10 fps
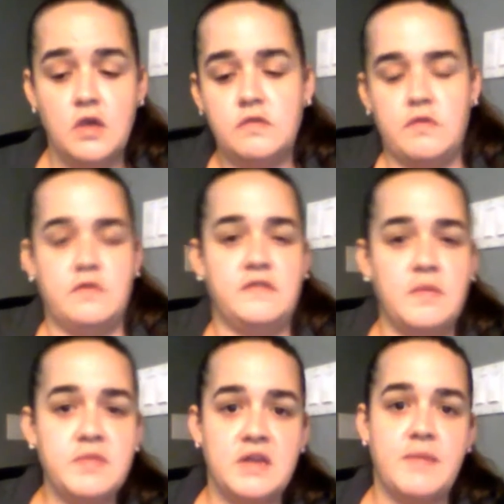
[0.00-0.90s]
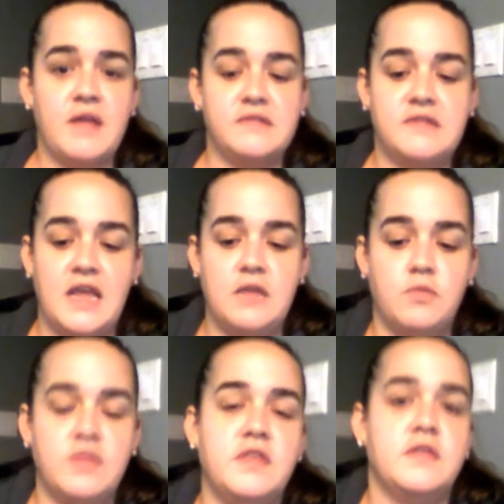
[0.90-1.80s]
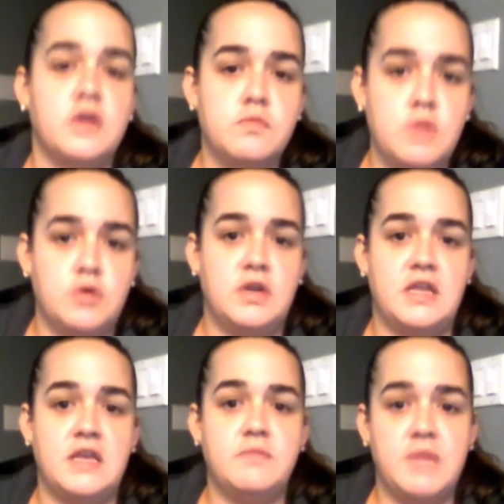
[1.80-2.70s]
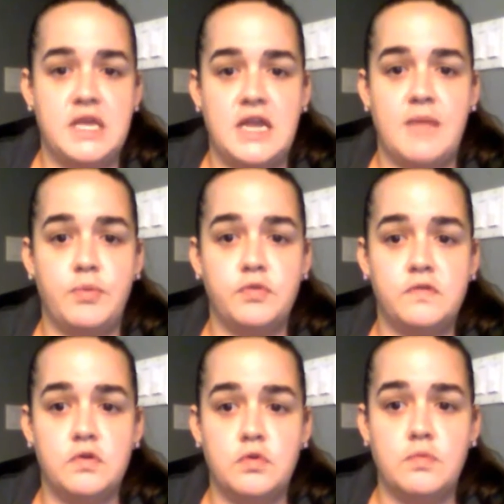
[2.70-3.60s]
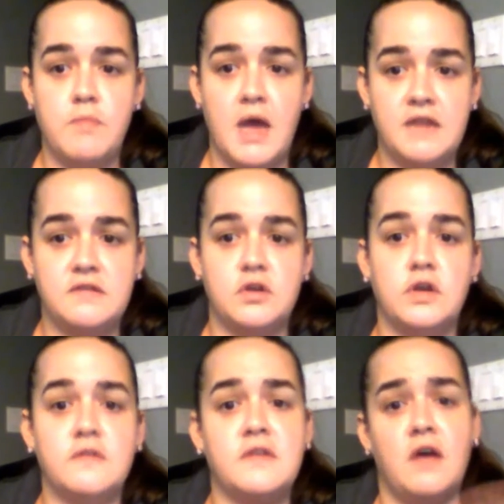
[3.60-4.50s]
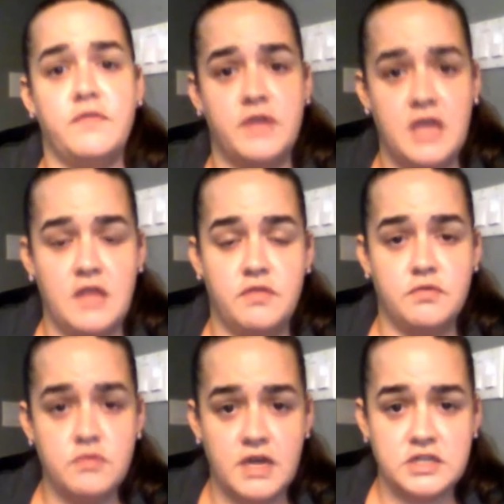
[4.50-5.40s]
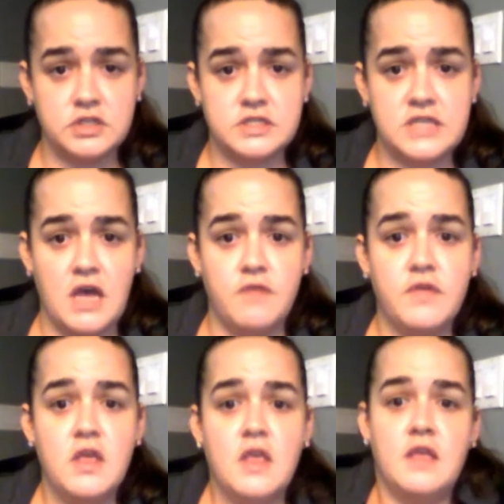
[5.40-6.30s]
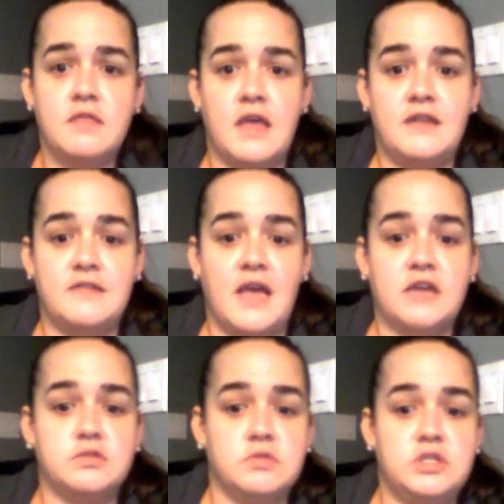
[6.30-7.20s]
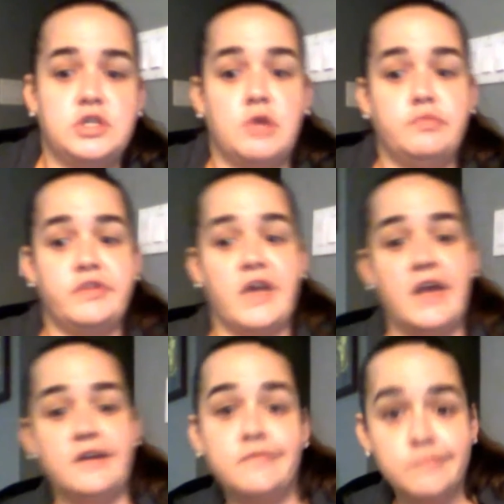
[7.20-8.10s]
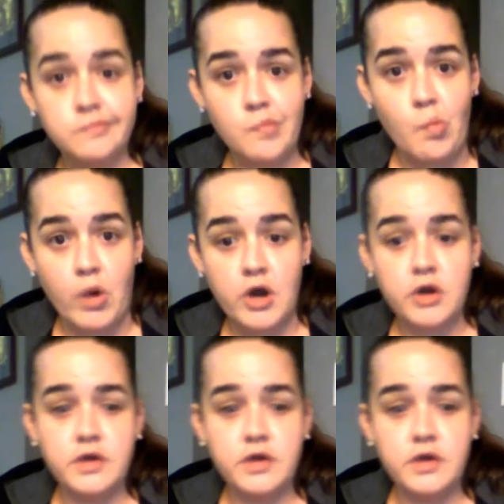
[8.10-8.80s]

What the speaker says: So there's something about staying within the community and being able to monitor yourself and get through that yourself that is actually shown to kind of work.